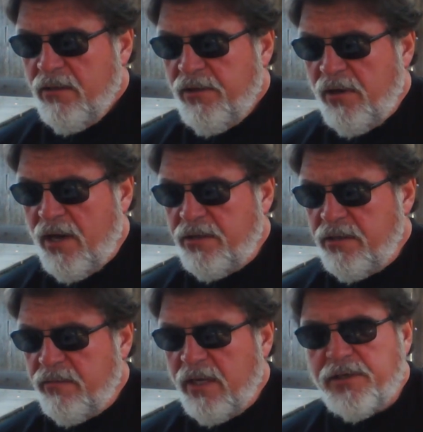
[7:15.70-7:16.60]
thought
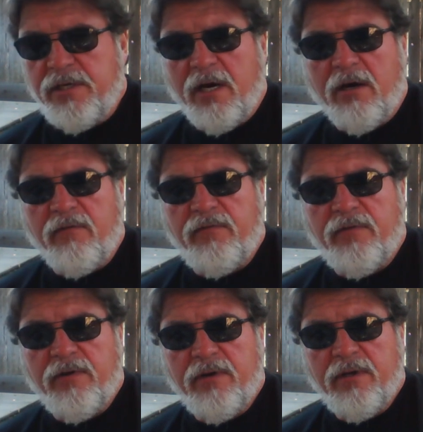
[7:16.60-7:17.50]
to
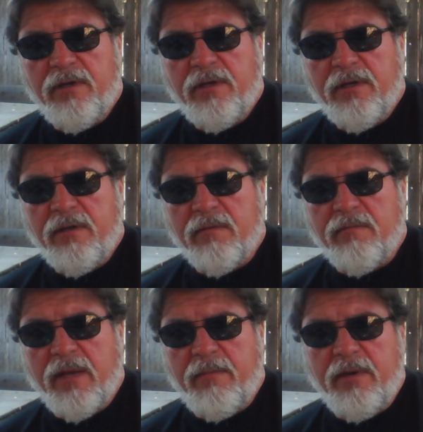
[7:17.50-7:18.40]
myself,
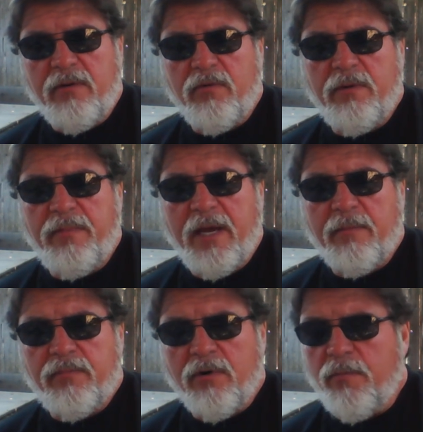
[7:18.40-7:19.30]
maybe it would be
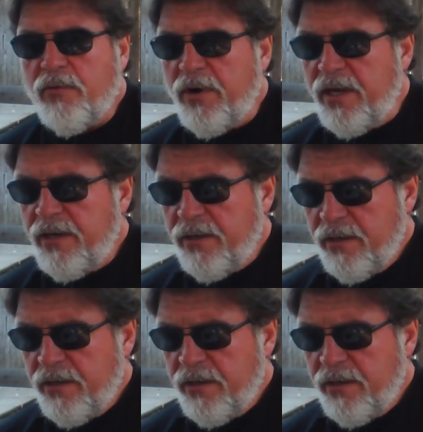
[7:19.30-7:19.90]
appropriate